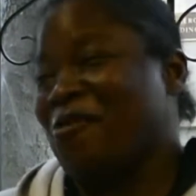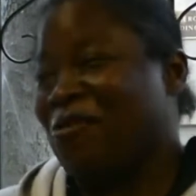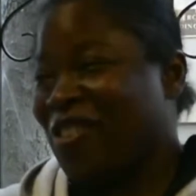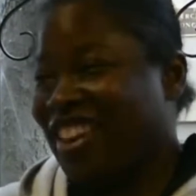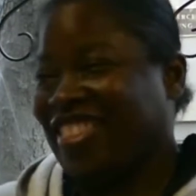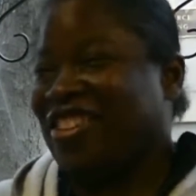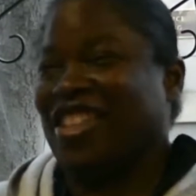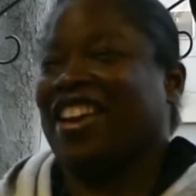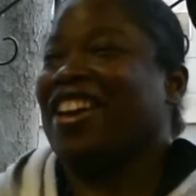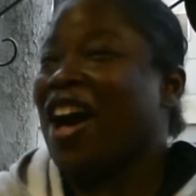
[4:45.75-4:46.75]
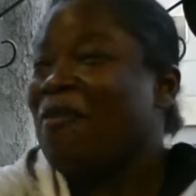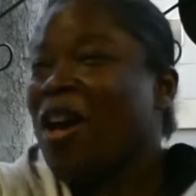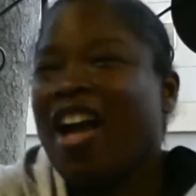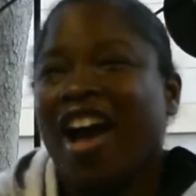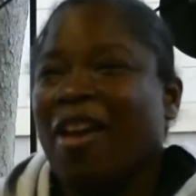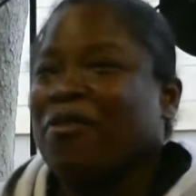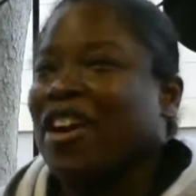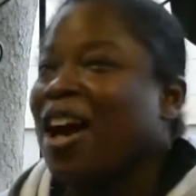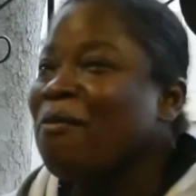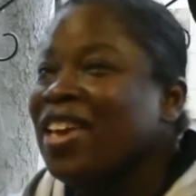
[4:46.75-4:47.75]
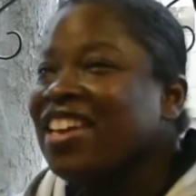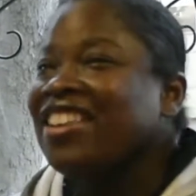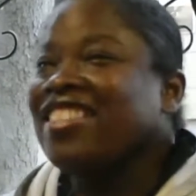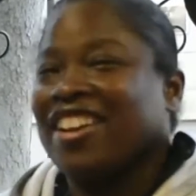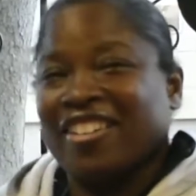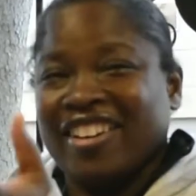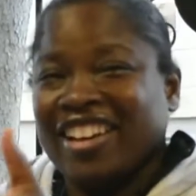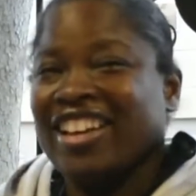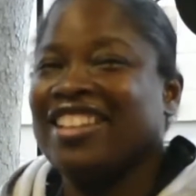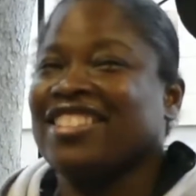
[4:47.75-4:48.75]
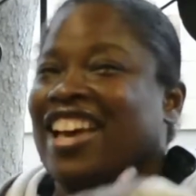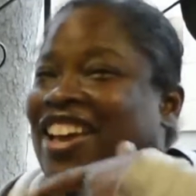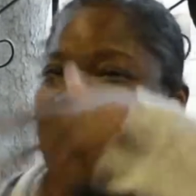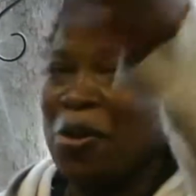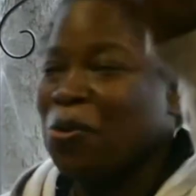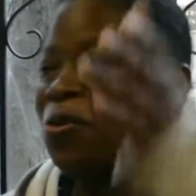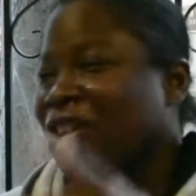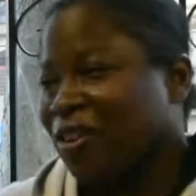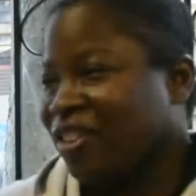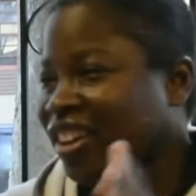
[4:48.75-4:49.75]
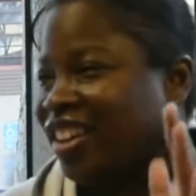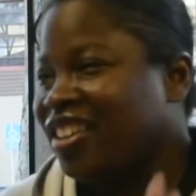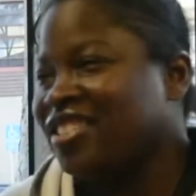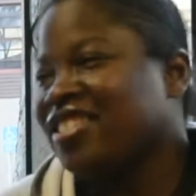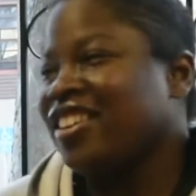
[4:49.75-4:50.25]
Right there. Like, I've come in, there it is. I go, there it is.